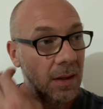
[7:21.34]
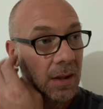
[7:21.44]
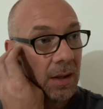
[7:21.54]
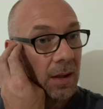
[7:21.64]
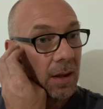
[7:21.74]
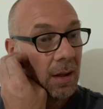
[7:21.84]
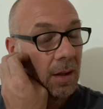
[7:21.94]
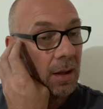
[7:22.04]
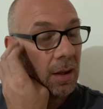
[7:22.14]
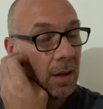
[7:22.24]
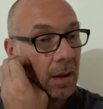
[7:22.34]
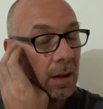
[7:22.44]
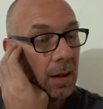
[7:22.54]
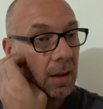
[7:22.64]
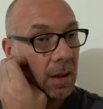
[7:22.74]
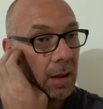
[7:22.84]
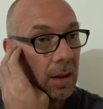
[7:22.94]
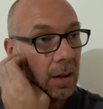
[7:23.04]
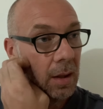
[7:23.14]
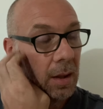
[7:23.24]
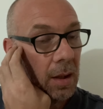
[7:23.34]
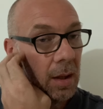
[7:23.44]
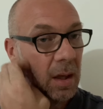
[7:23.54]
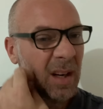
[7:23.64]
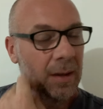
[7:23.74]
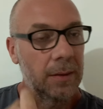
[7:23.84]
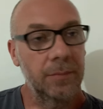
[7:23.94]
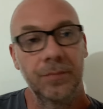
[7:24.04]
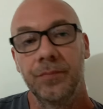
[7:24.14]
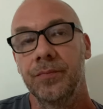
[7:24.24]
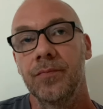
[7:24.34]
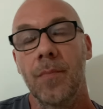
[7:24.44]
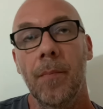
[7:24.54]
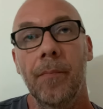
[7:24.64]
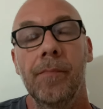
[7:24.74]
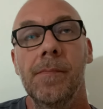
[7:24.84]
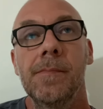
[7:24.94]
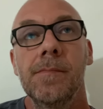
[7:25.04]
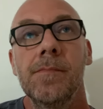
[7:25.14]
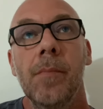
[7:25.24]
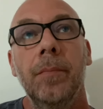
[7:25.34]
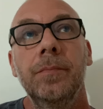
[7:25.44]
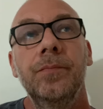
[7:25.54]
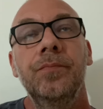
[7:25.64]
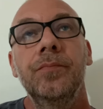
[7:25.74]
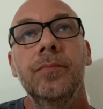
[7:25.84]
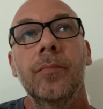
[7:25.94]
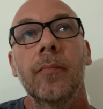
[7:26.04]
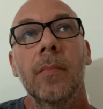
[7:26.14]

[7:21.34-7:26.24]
Nothing is said.